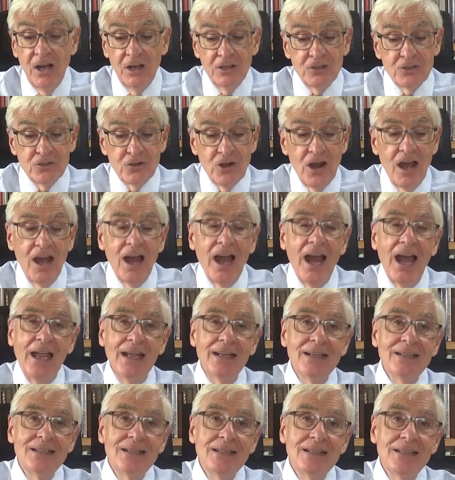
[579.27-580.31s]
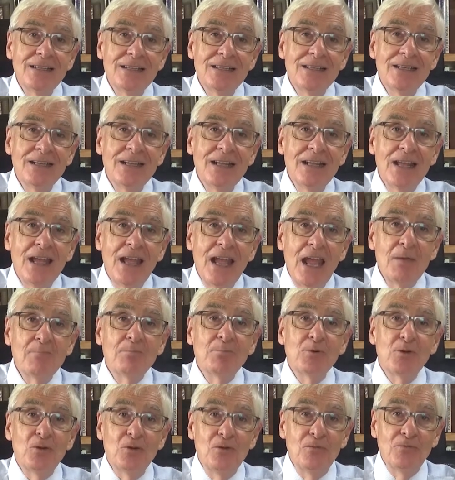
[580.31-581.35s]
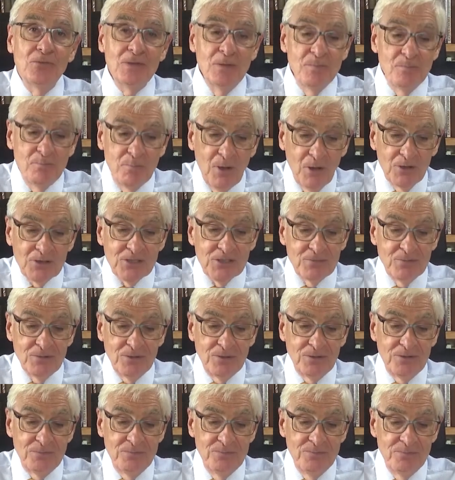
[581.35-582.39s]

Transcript: a try. It proved impossible.